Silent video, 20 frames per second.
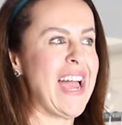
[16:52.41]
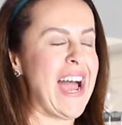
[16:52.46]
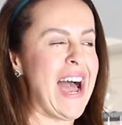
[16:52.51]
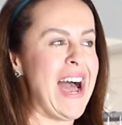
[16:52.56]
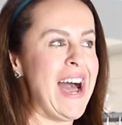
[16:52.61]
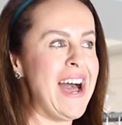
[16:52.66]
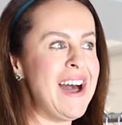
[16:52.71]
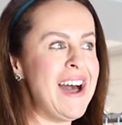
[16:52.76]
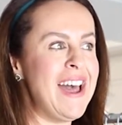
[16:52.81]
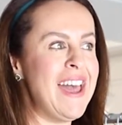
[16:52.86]

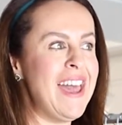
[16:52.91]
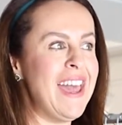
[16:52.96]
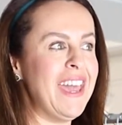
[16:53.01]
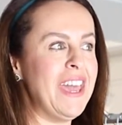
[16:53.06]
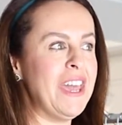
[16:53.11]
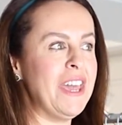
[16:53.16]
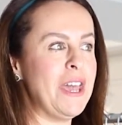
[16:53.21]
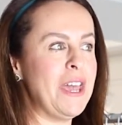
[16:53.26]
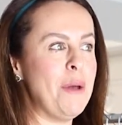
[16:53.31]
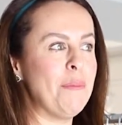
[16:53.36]

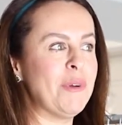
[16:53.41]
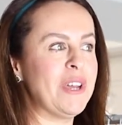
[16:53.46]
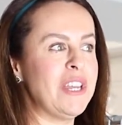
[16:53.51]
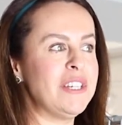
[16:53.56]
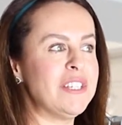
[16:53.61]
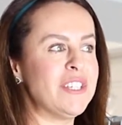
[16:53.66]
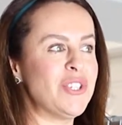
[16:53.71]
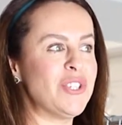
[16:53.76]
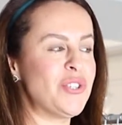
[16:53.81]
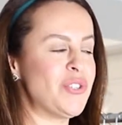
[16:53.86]
I am
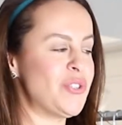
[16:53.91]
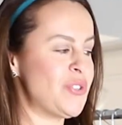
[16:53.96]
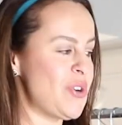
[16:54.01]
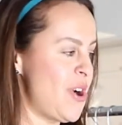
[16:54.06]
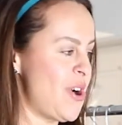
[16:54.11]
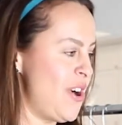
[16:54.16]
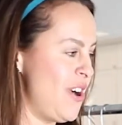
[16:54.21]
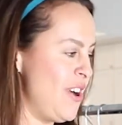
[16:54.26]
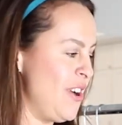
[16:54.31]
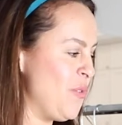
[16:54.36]
gonna
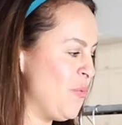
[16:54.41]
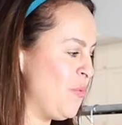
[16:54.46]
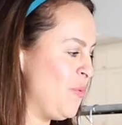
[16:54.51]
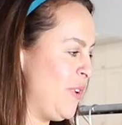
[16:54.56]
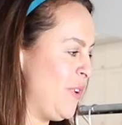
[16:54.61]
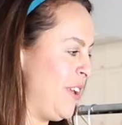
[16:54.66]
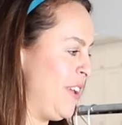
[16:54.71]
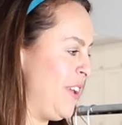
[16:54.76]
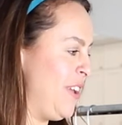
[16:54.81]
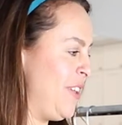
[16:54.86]
start
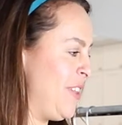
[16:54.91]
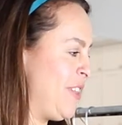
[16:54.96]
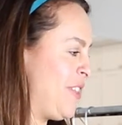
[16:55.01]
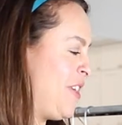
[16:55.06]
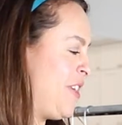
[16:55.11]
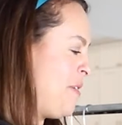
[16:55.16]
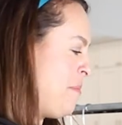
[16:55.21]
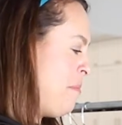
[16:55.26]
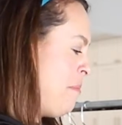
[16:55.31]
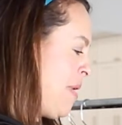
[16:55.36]
with
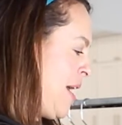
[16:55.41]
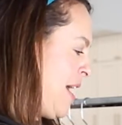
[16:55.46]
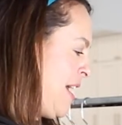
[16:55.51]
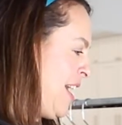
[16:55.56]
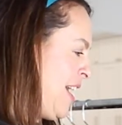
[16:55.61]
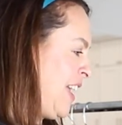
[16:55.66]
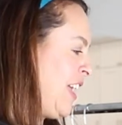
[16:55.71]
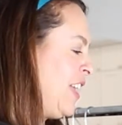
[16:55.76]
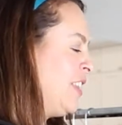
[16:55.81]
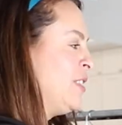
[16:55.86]

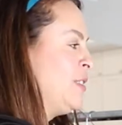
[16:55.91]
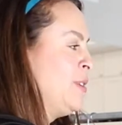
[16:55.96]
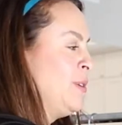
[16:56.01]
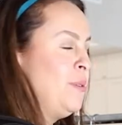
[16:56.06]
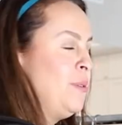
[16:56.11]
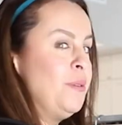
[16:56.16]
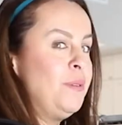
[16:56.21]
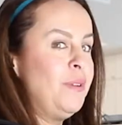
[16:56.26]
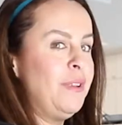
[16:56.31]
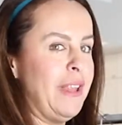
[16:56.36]
my
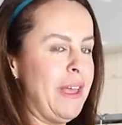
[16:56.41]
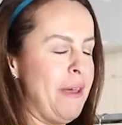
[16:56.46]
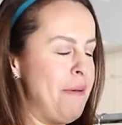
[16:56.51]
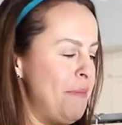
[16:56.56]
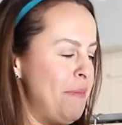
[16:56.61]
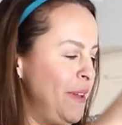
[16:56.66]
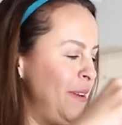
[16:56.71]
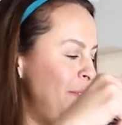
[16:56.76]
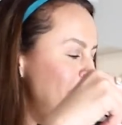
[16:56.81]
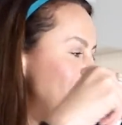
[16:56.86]

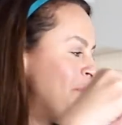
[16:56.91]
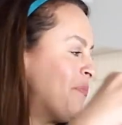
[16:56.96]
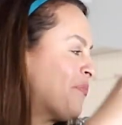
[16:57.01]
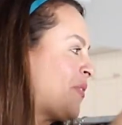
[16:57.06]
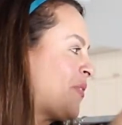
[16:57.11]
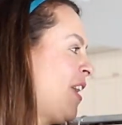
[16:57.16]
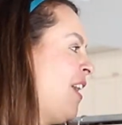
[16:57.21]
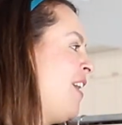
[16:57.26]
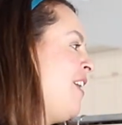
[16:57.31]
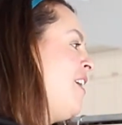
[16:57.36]
Lululemon,
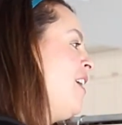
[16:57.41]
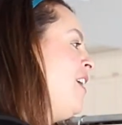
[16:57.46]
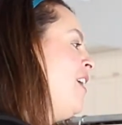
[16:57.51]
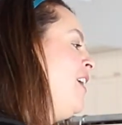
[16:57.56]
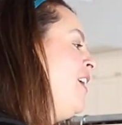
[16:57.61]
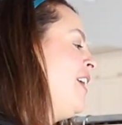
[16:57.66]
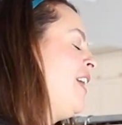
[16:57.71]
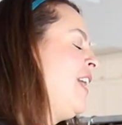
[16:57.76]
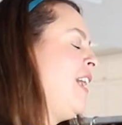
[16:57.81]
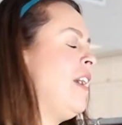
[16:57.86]

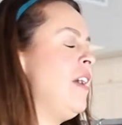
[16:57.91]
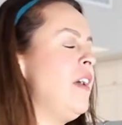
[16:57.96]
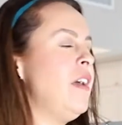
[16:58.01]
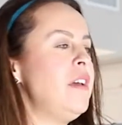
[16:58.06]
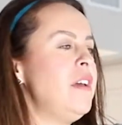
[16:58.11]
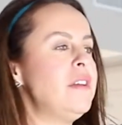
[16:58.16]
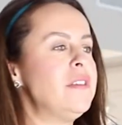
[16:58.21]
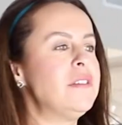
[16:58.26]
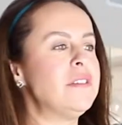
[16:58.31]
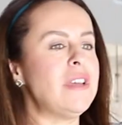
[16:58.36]

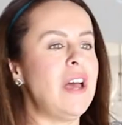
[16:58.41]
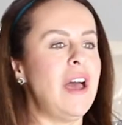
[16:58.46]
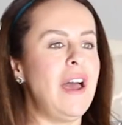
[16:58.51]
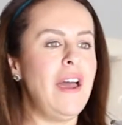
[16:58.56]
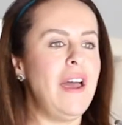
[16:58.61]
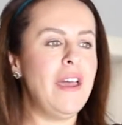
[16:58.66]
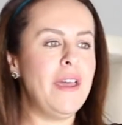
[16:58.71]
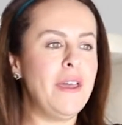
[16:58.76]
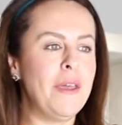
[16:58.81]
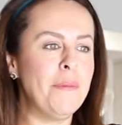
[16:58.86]
and
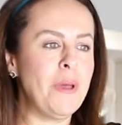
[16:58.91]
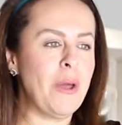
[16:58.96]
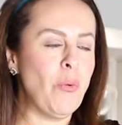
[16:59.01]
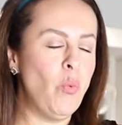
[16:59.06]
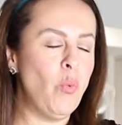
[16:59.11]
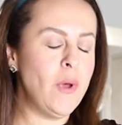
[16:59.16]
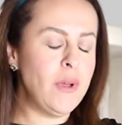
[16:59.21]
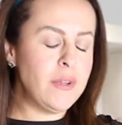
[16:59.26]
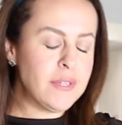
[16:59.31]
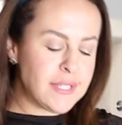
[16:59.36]
I
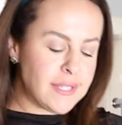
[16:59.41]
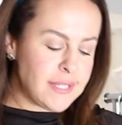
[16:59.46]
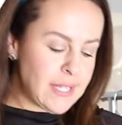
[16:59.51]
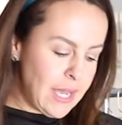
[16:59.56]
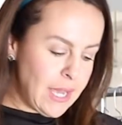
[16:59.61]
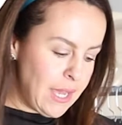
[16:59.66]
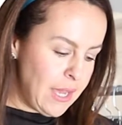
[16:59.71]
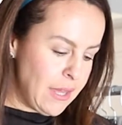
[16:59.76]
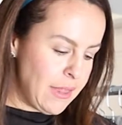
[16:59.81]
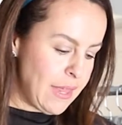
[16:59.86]
will
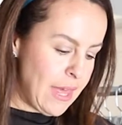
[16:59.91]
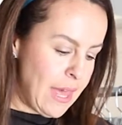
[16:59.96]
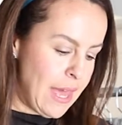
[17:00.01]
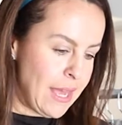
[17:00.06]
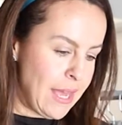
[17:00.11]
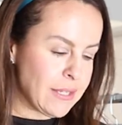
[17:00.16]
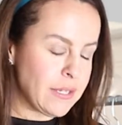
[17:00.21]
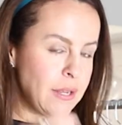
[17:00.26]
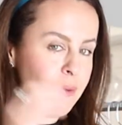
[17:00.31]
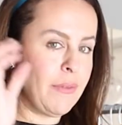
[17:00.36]
say
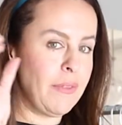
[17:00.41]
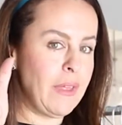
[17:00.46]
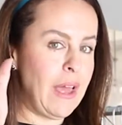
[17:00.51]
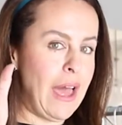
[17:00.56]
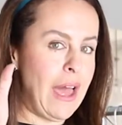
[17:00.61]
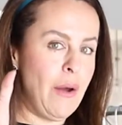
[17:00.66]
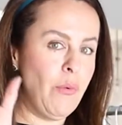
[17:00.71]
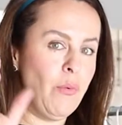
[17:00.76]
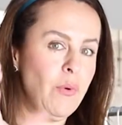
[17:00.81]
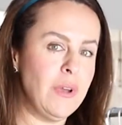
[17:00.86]
that
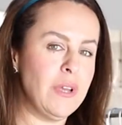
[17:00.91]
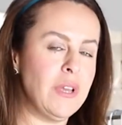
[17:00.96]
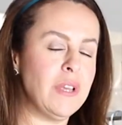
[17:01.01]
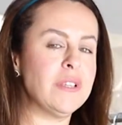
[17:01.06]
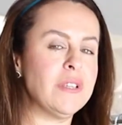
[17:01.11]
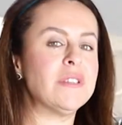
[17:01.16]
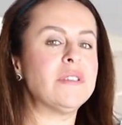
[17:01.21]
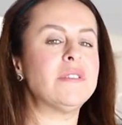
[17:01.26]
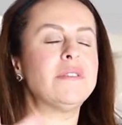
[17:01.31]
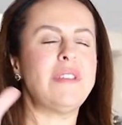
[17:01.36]
I
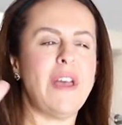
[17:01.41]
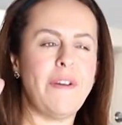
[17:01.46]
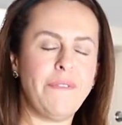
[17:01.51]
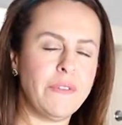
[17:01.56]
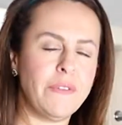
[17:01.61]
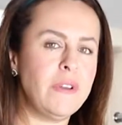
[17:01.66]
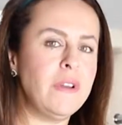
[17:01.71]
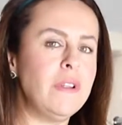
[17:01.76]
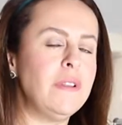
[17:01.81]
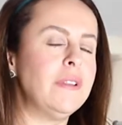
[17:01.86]
was
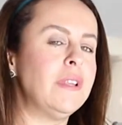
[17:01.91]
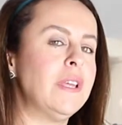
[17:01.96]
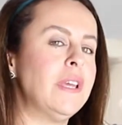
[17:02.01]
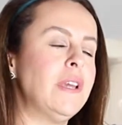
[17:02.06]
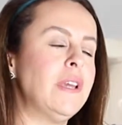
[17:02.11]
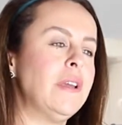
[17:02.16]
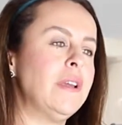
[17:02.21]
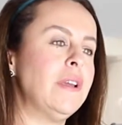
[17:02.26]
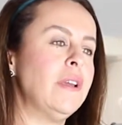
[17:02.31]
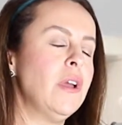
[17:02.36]

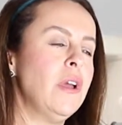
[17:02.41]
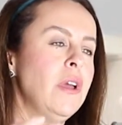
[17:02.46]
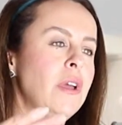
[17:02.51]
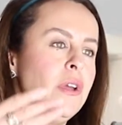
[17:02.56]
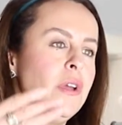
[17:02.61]
definitely